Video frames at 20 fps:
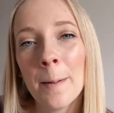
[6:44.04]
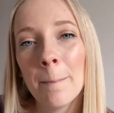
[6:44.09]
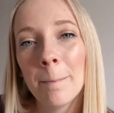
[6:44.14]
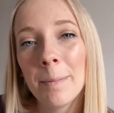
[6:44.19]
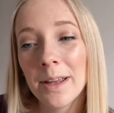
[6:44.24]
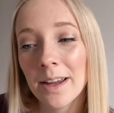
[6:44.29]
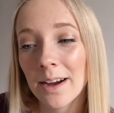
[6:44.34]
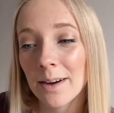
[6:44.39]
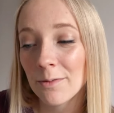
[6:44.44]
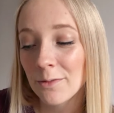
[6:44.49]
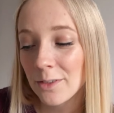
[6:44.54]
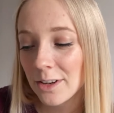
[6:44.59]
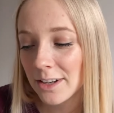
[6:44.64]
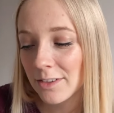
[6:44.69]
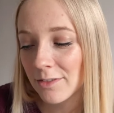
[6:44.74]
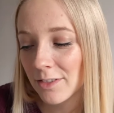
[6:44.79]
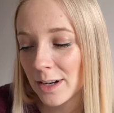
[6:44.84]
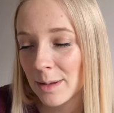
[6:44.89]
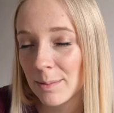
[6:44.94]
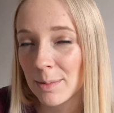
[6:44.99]
But yeah, I'm
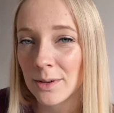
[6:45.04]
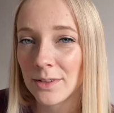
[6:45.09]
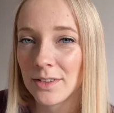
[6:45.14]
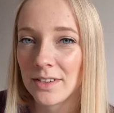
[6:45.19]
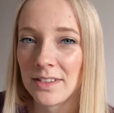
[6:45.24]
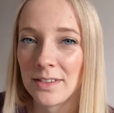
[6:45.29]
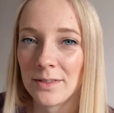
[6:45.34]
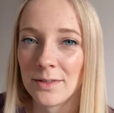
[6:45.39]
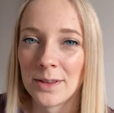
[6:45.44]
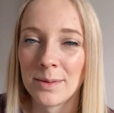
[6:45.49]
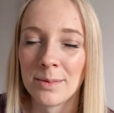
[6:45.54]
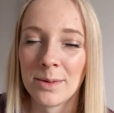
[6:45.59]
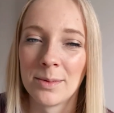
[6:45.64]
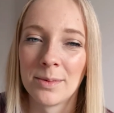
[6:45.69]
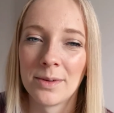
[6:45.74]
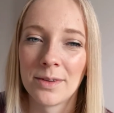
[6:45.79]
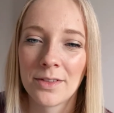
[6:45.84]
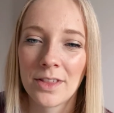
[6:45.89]
feeling really positive at the moment.